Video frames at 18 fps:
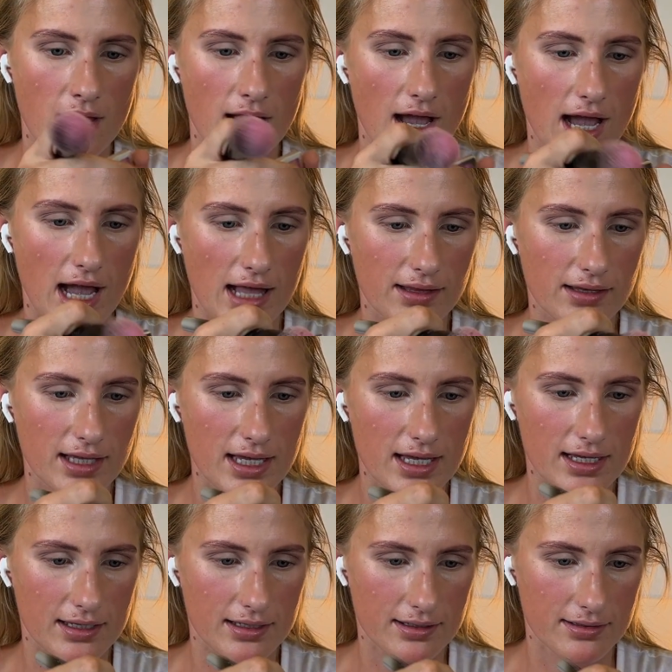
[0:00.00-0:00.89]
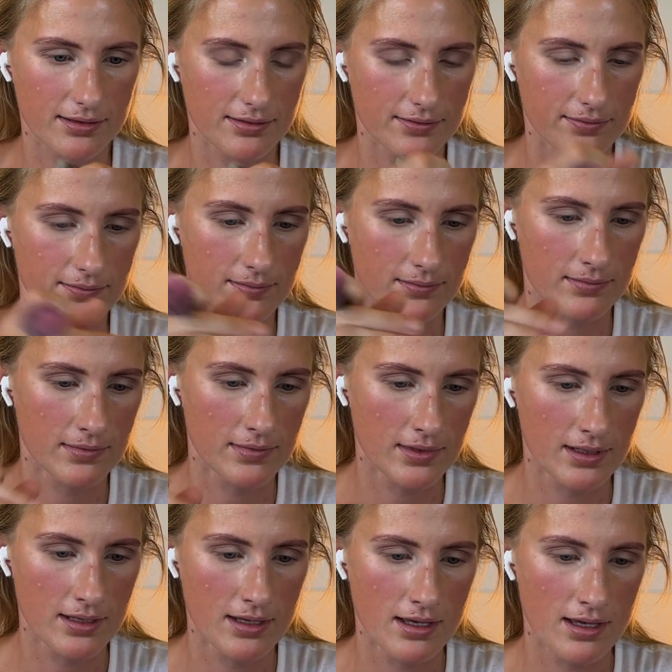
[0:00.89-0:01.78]
I like
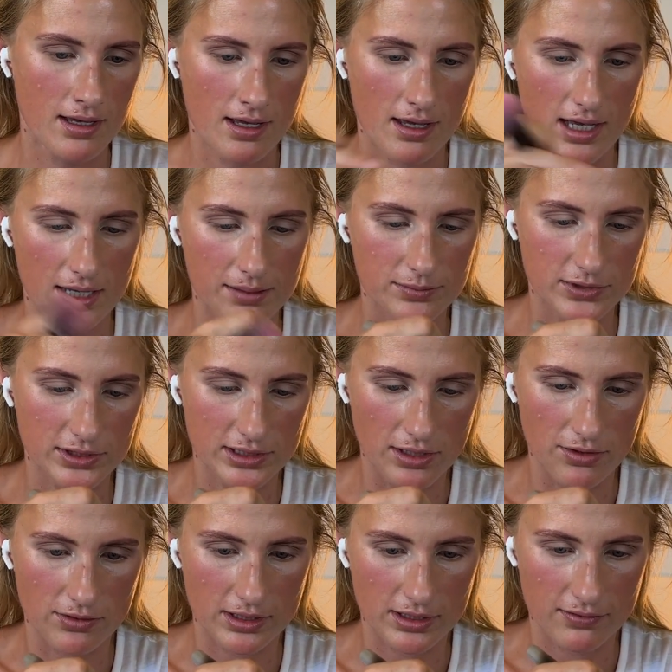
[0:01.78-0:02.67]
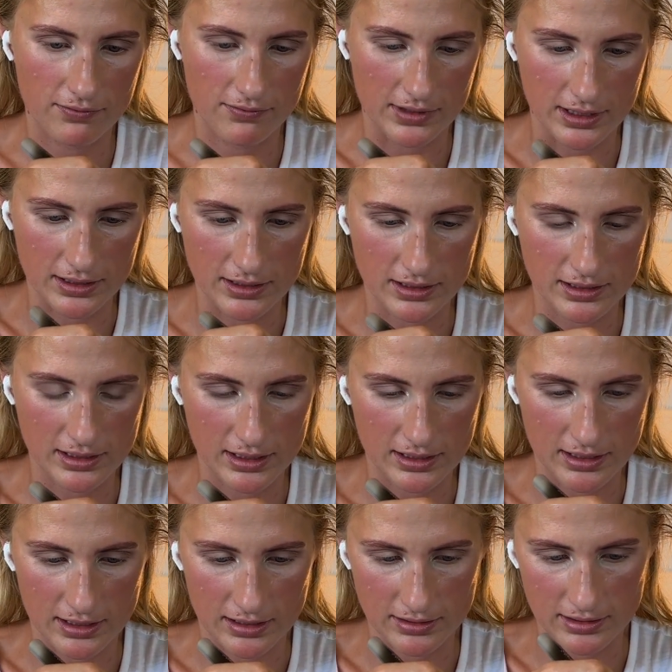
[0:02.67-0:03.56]
am so convinced that
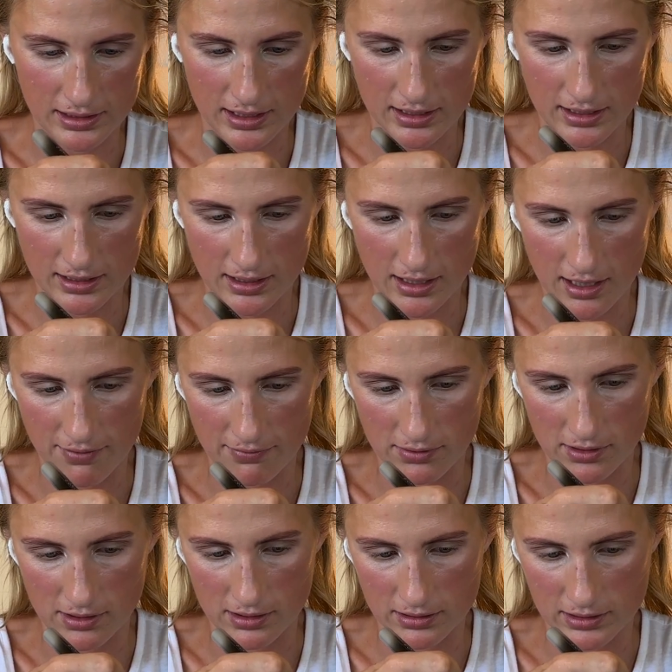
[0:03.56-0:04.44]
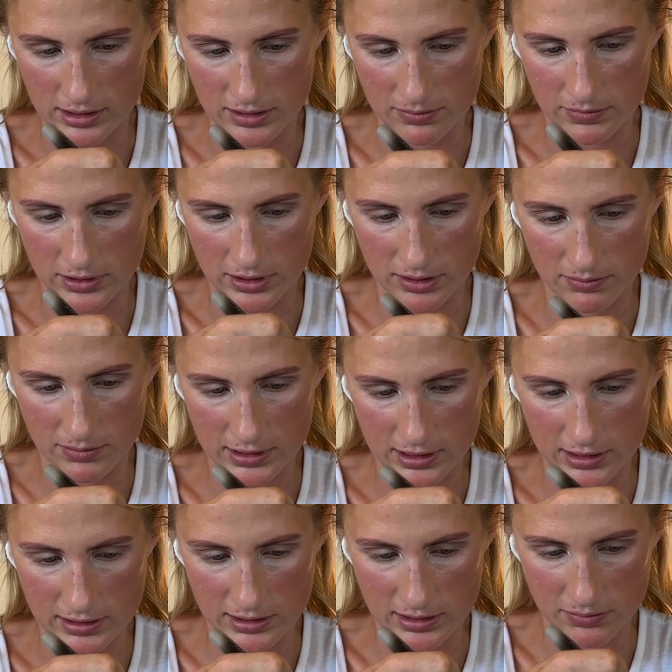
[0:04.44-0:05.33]
there's like a cover on this mirror
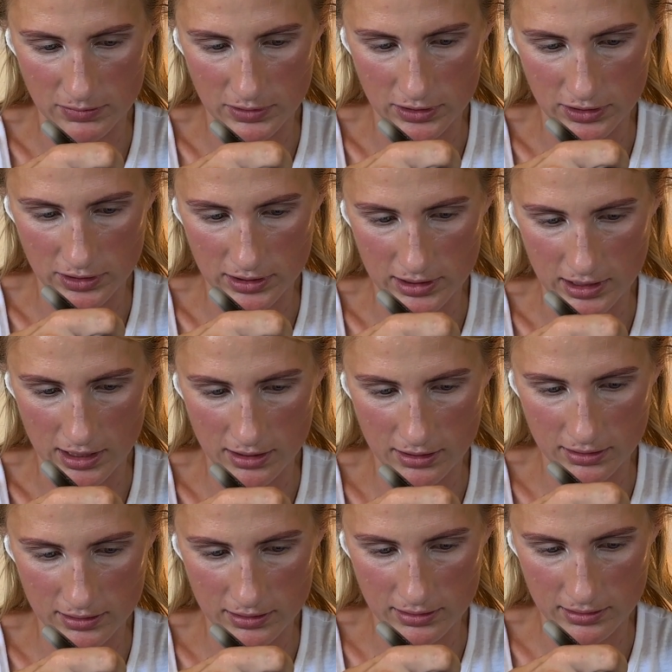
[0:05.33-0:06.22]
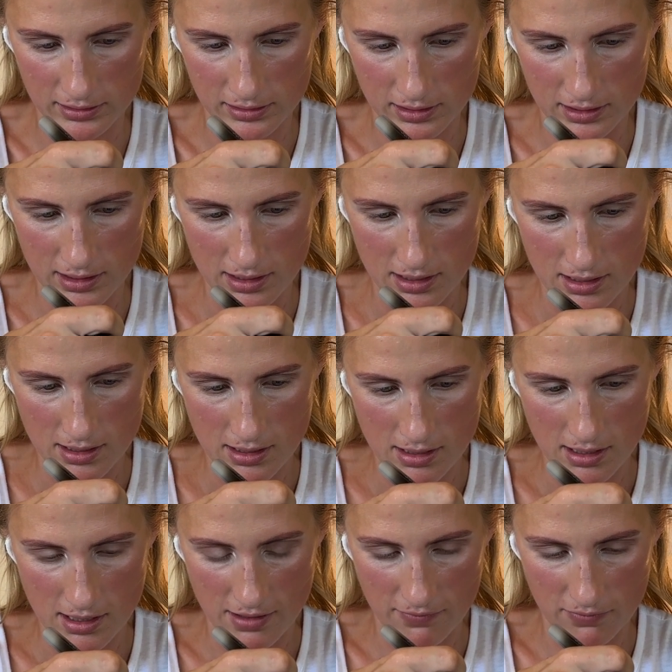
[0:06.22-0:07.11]
because this mirror sucks.
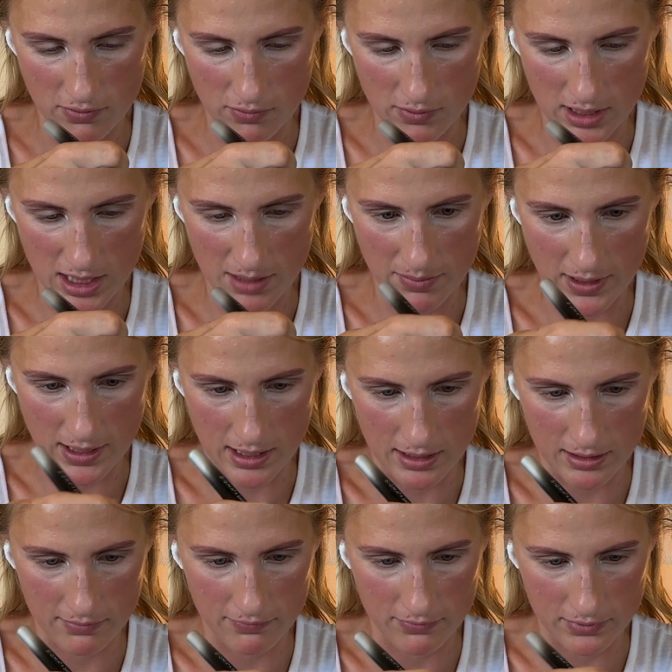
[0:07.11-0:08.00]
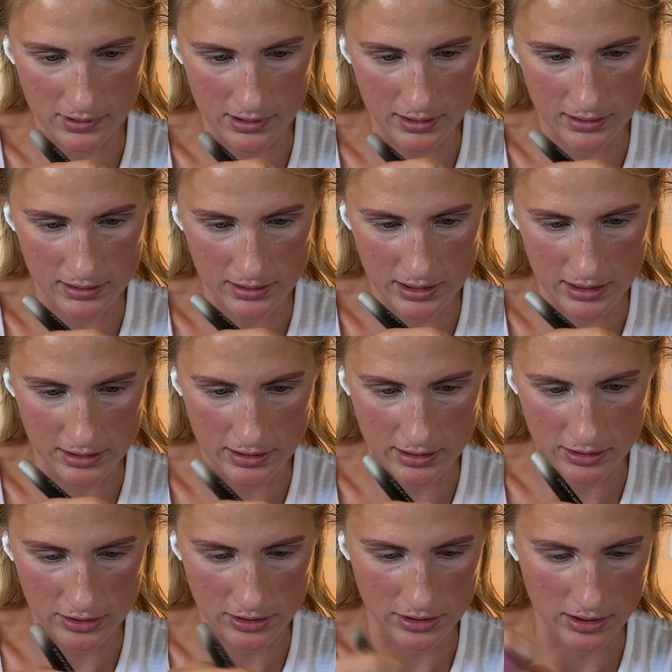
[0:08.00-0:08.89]
And for what I paid for this,
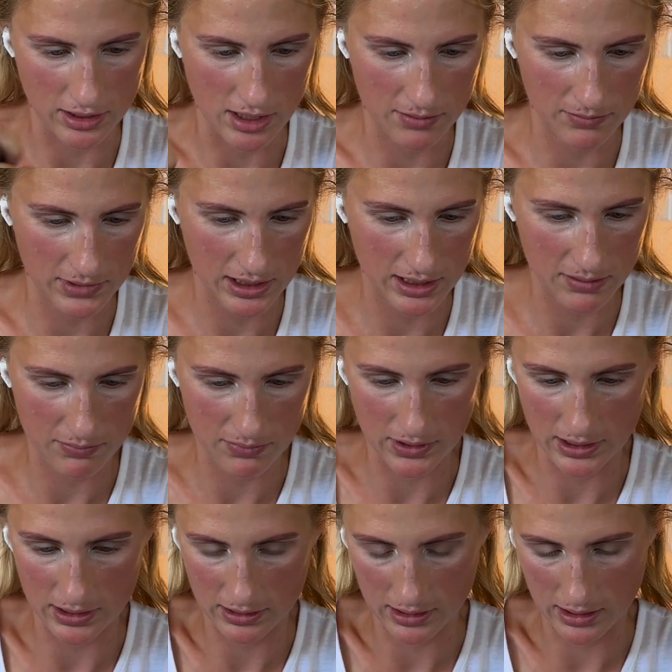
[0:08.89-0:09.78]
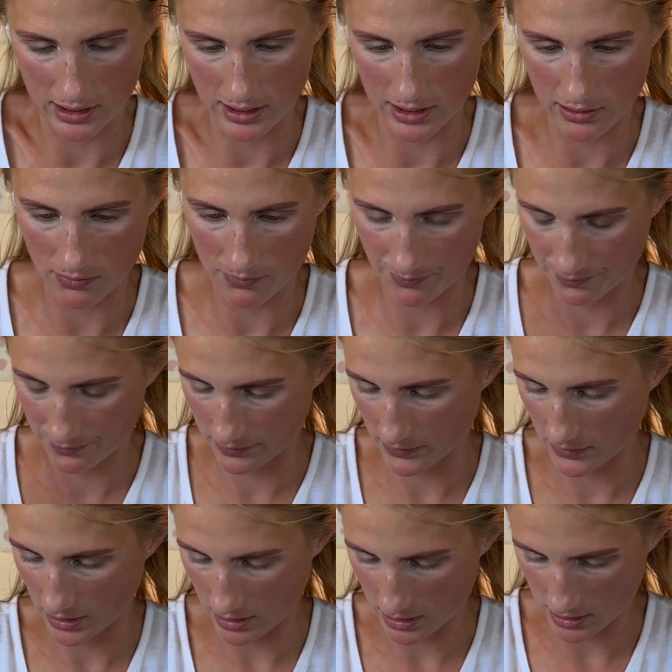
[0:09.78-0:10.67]
there should not be, but like
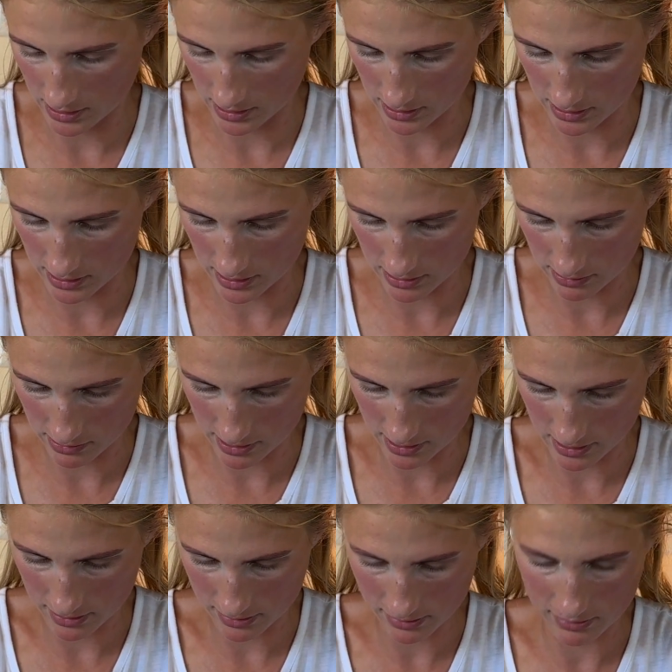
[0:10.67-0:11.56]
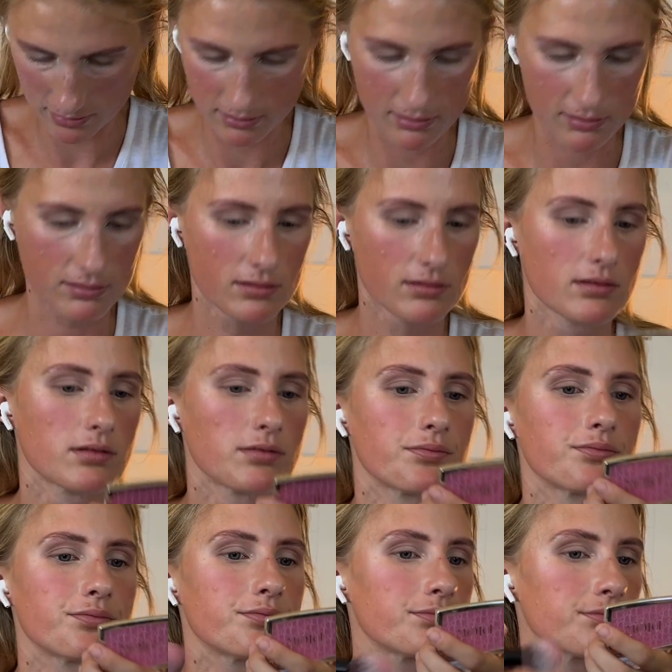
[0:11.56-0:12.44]
I digress.
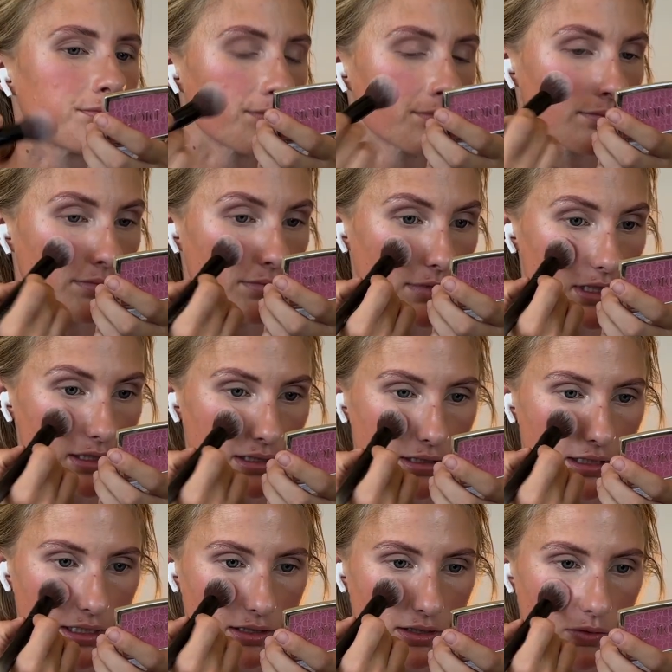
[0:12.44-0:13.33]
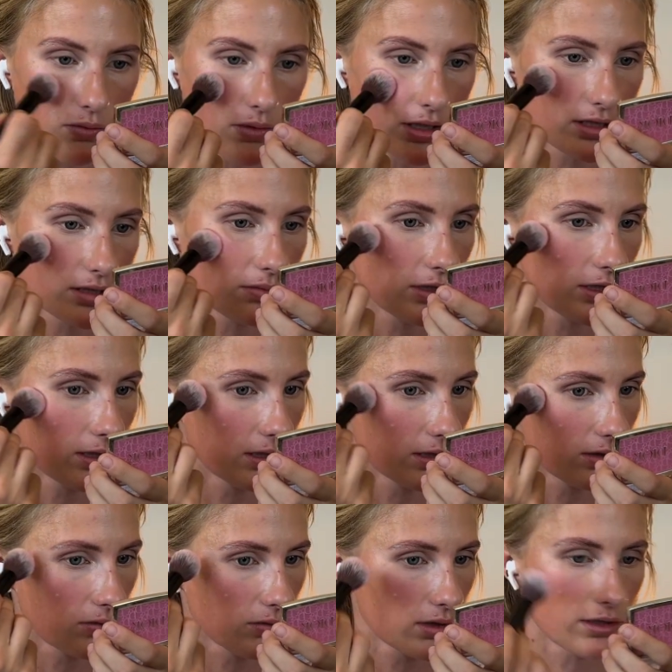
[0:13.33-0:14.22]
This is like the worst mirror in
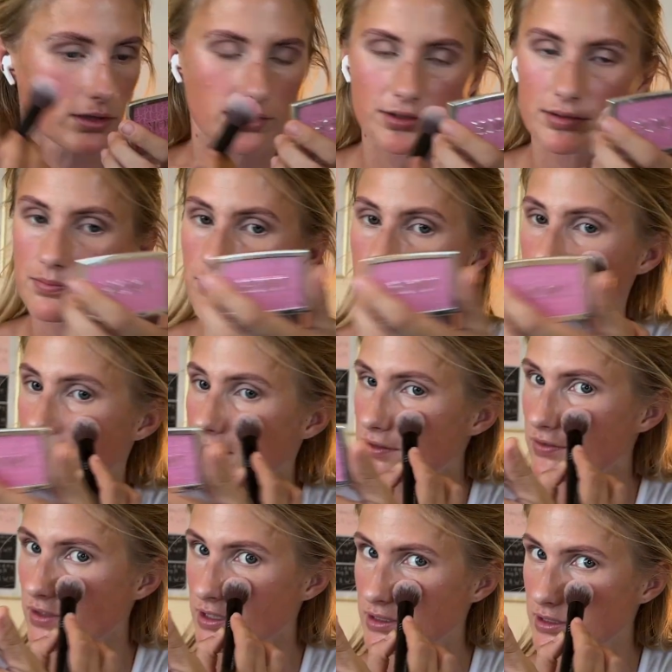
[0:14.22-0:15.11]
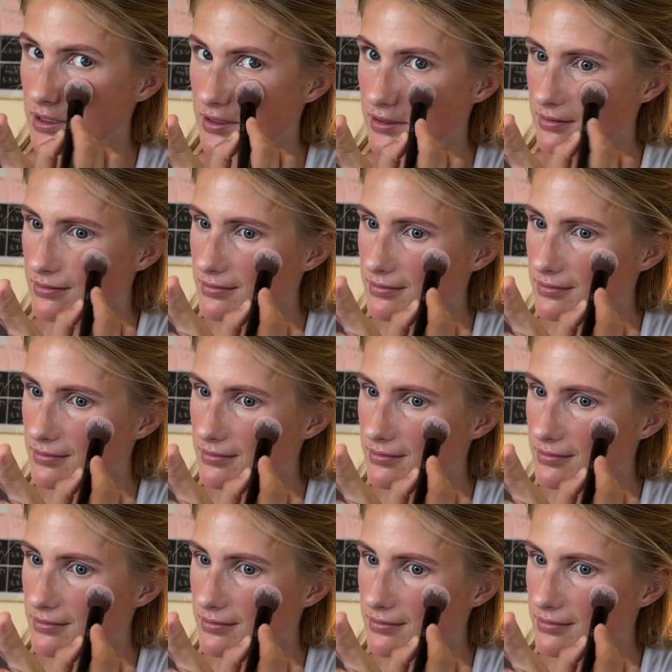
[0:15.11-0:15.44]
the world. Please fix it.